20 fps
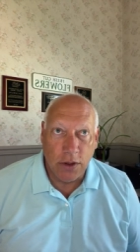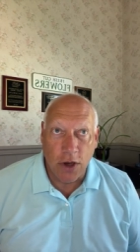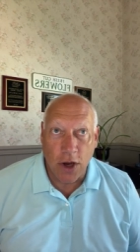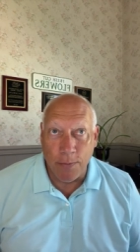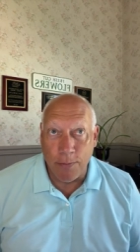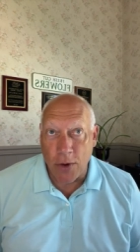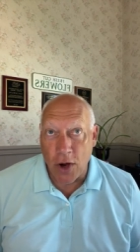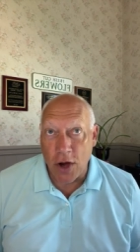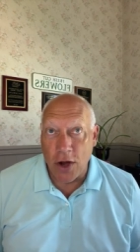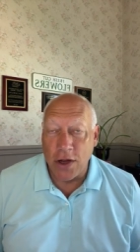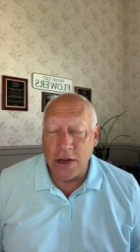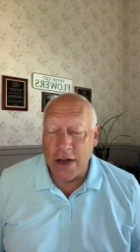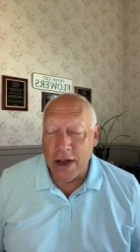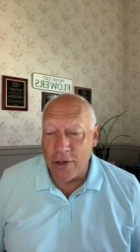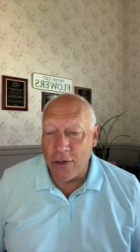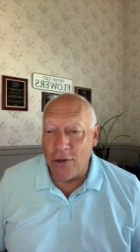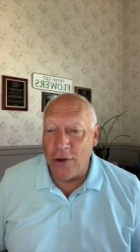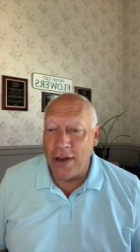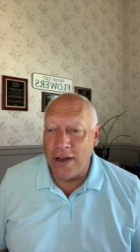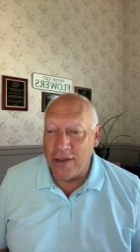Ball
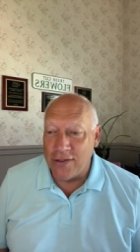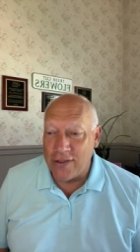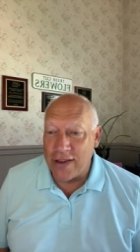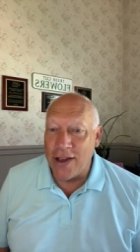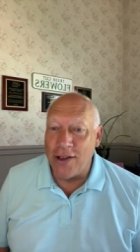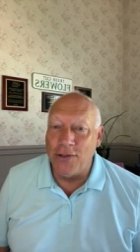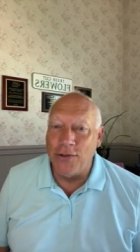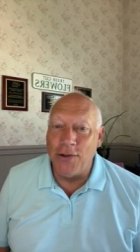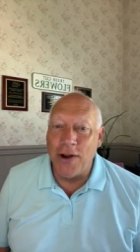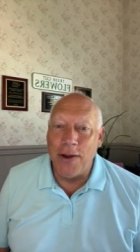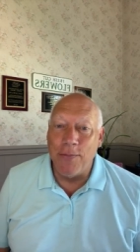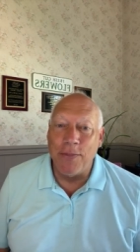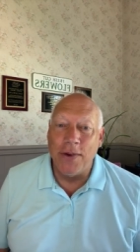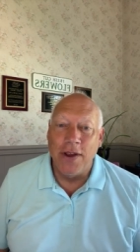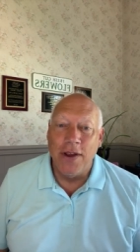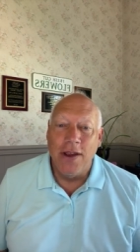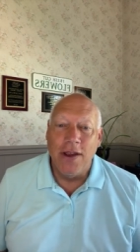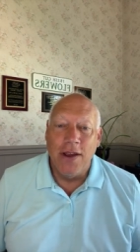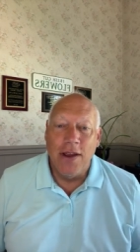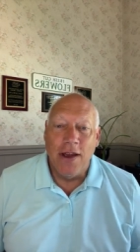ColorLink sales rep.
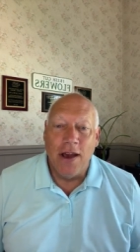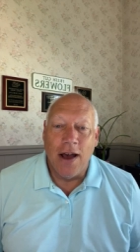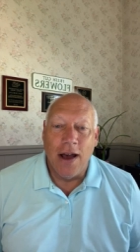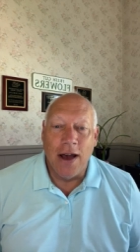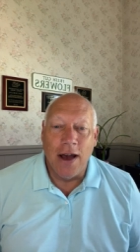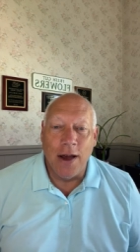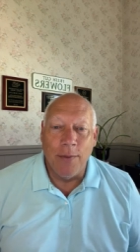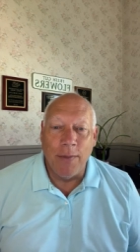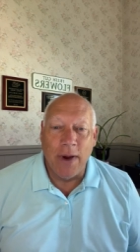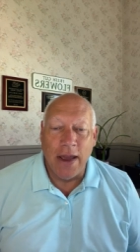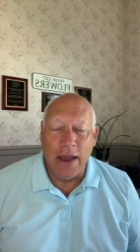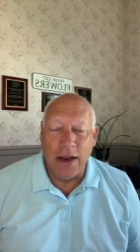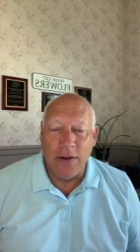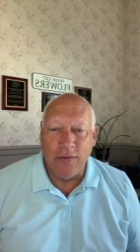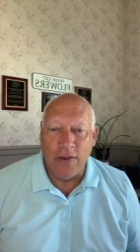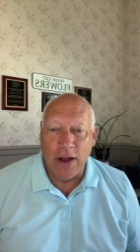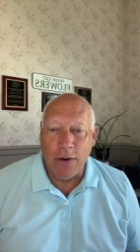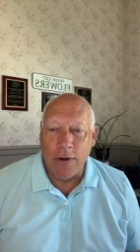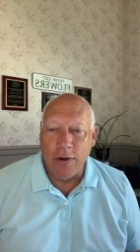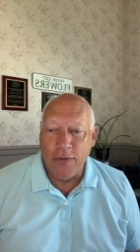Um, I
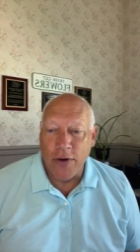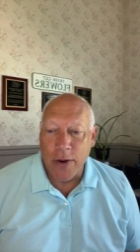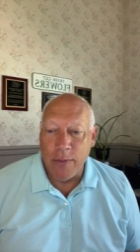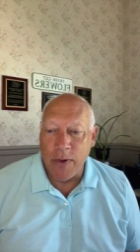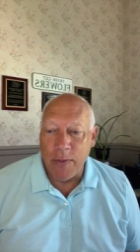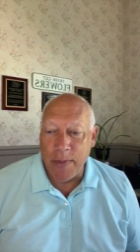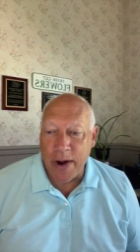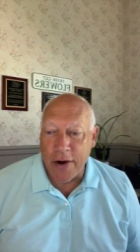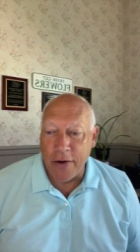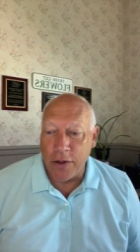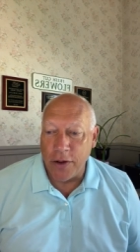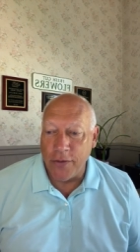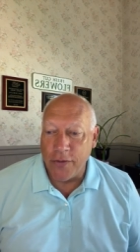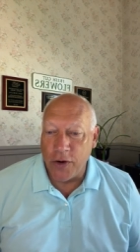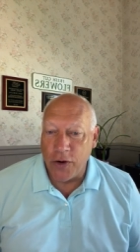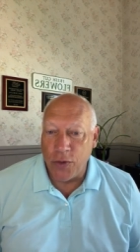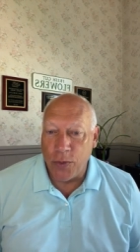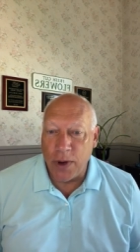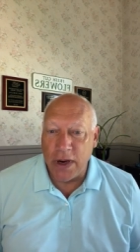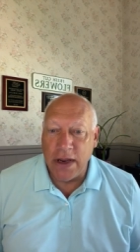had a flower farm in
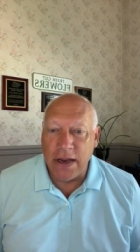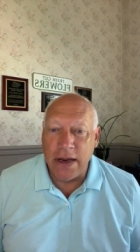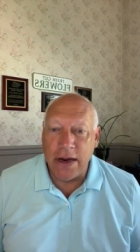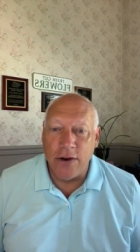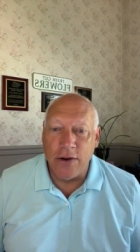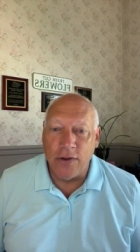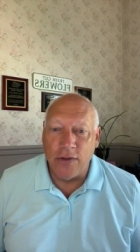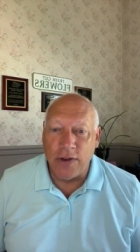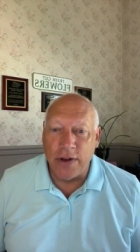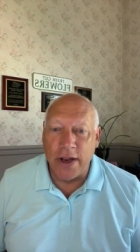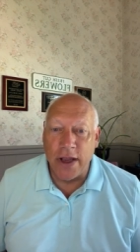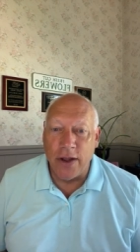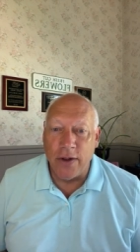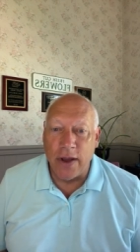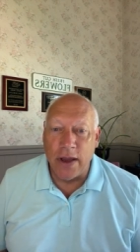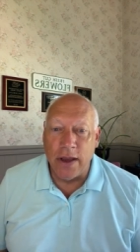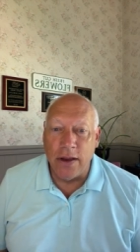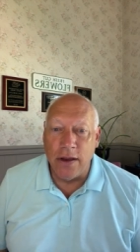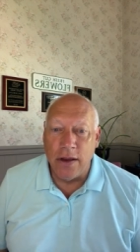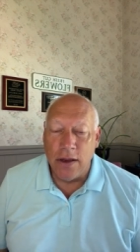Maryland for 20 years, and
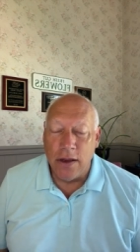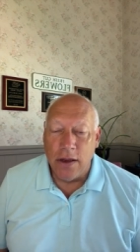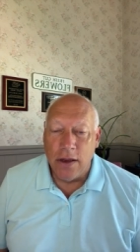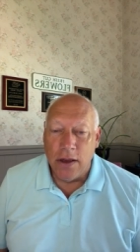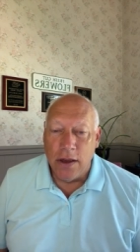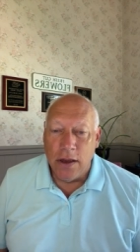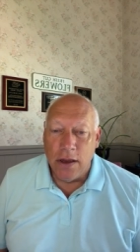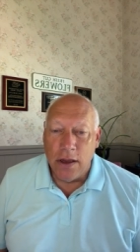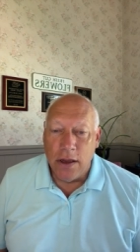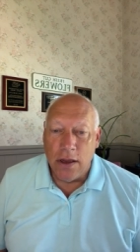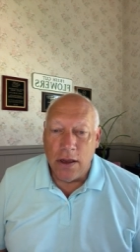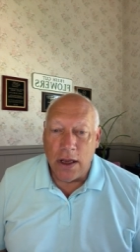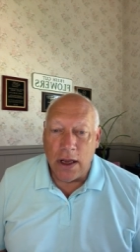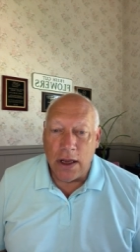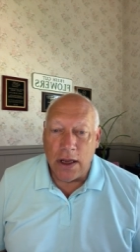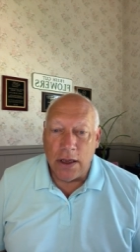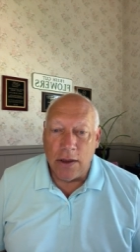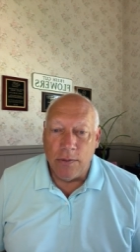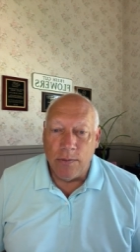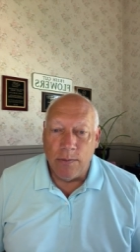now I
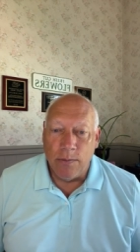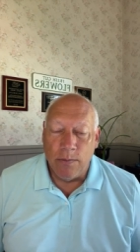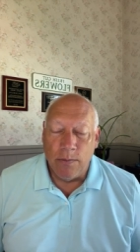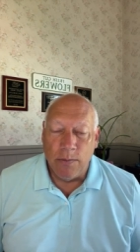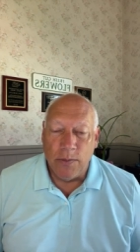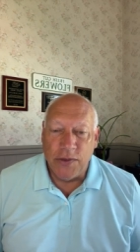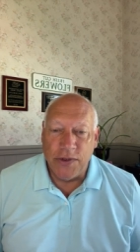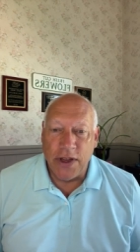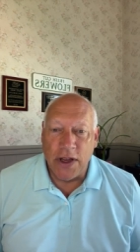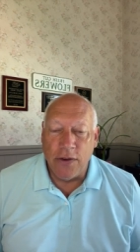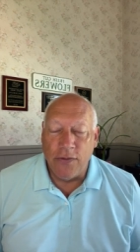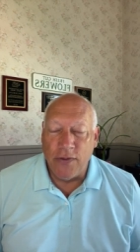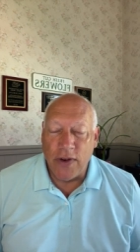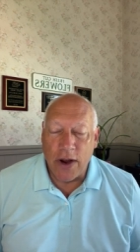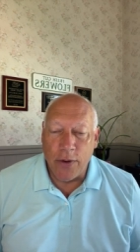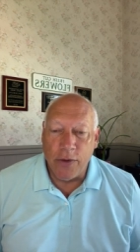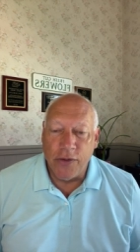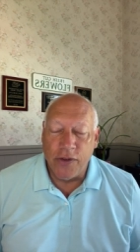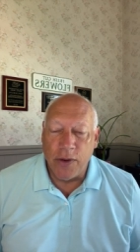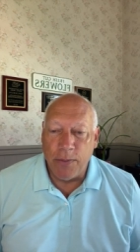sell
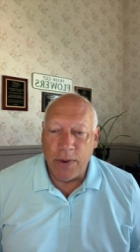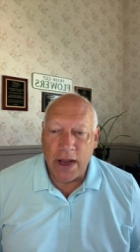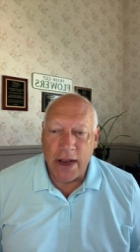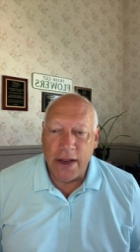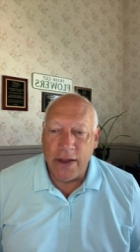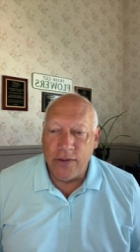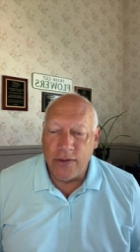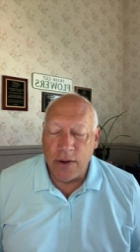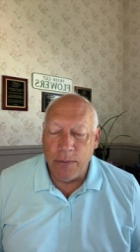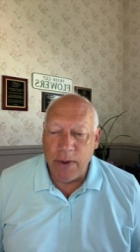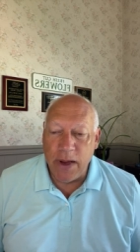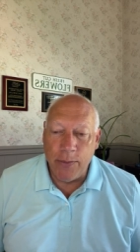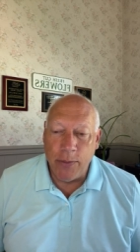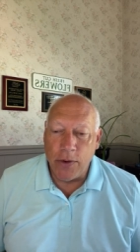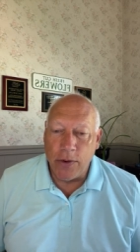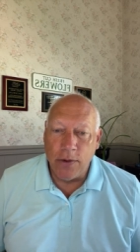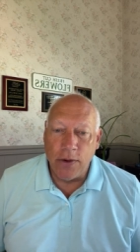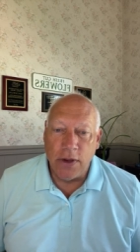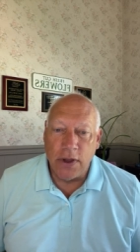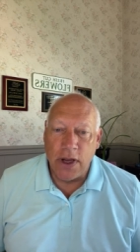flower supplies to
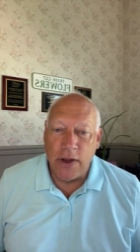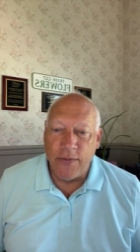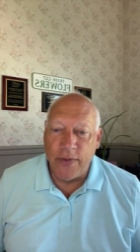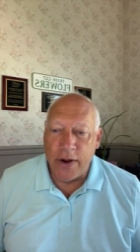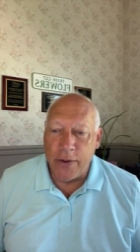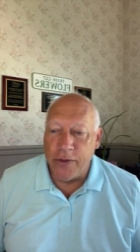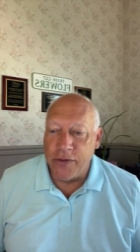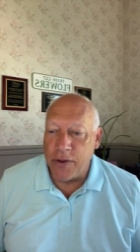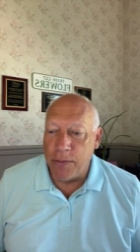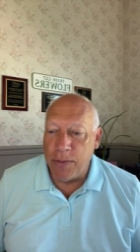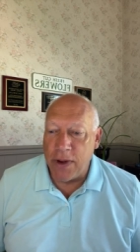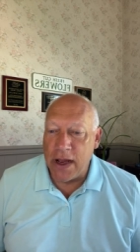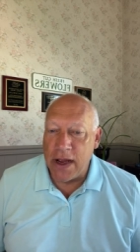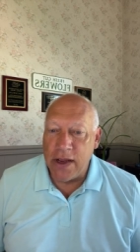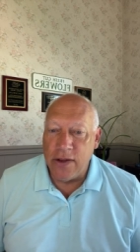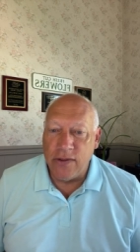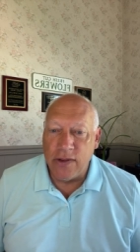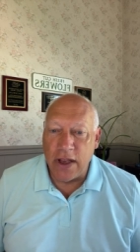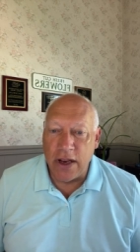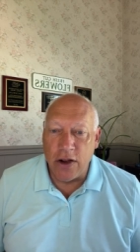people, cut flower
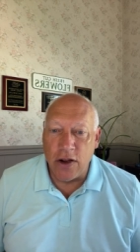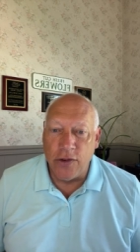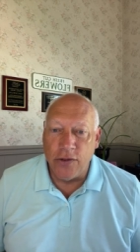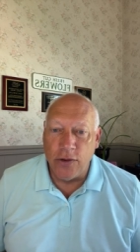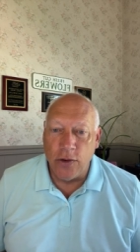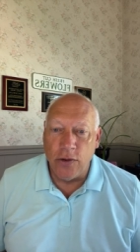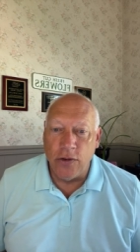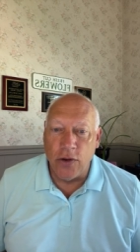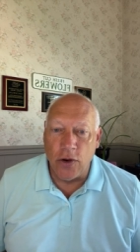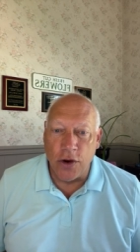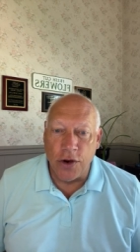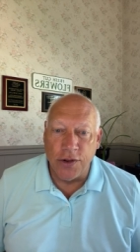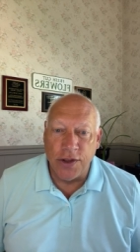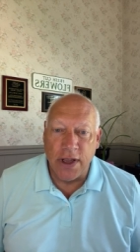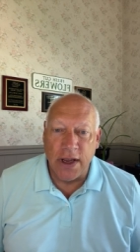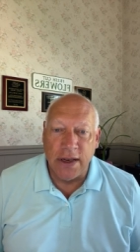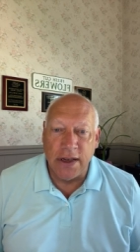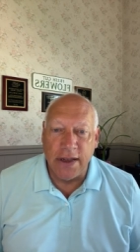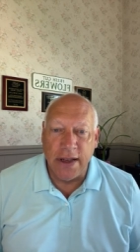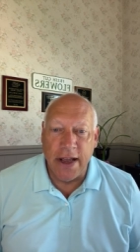supplies, and I also do the
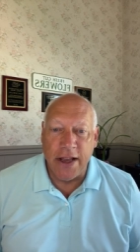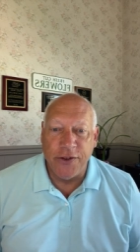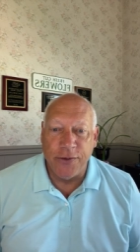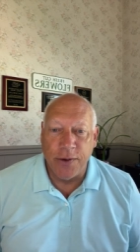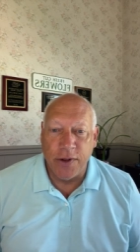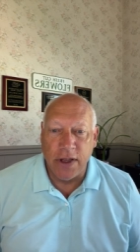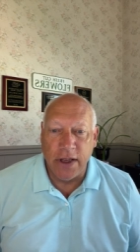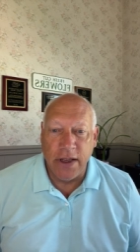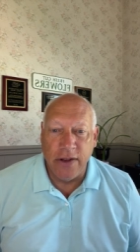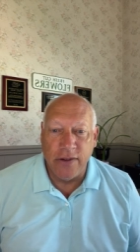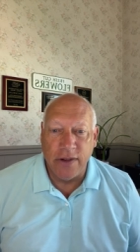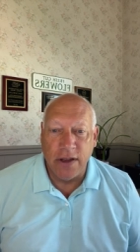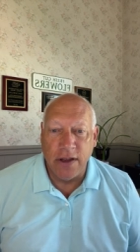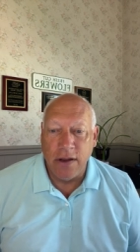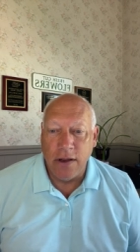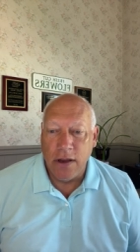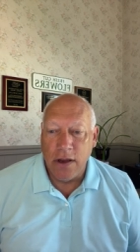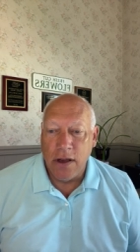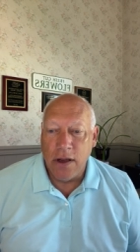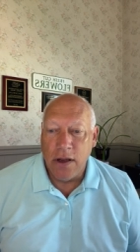online class with
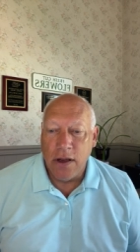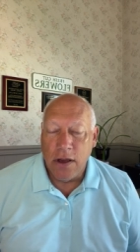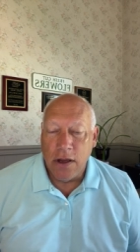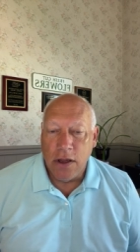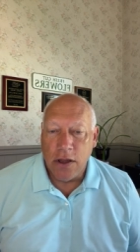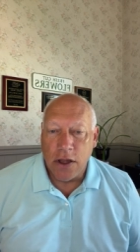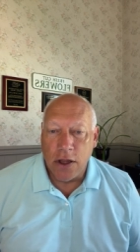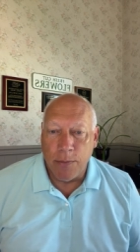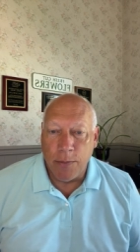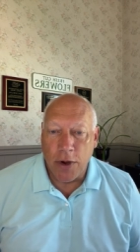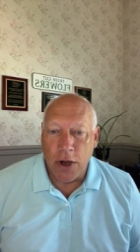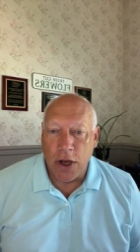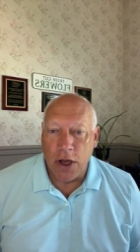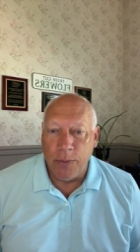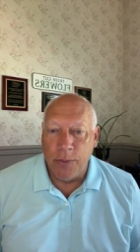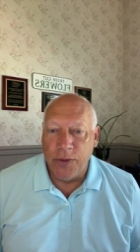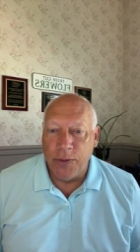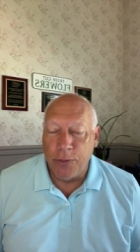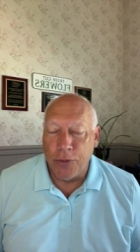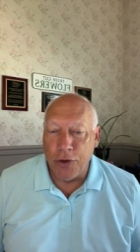Lisa, the
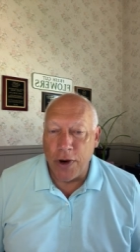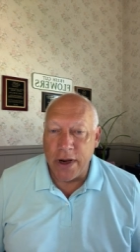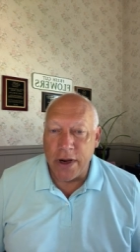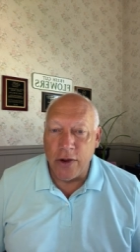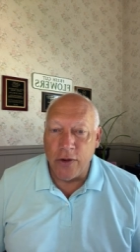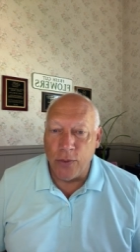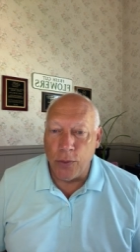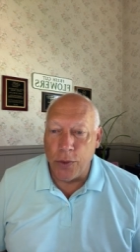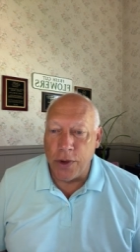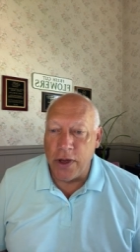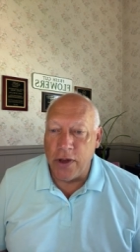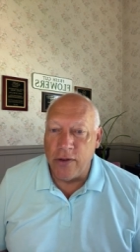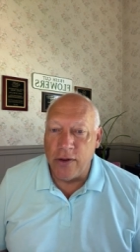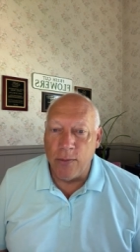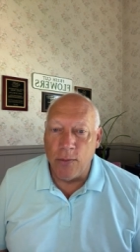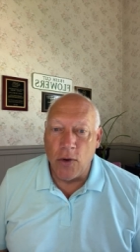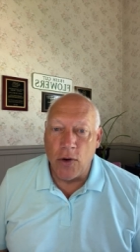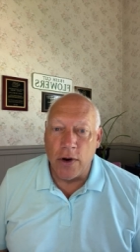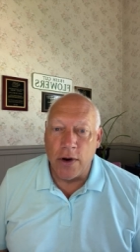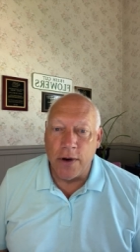bulbs, perennials,
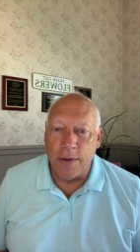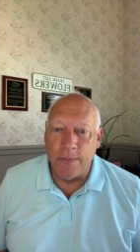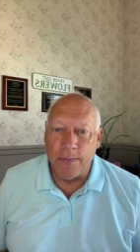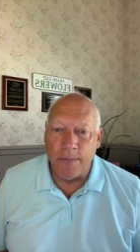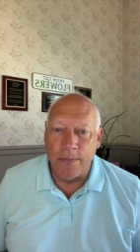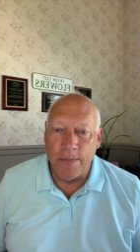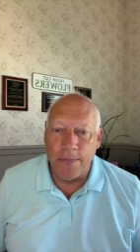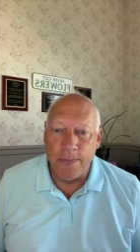woodies, and more.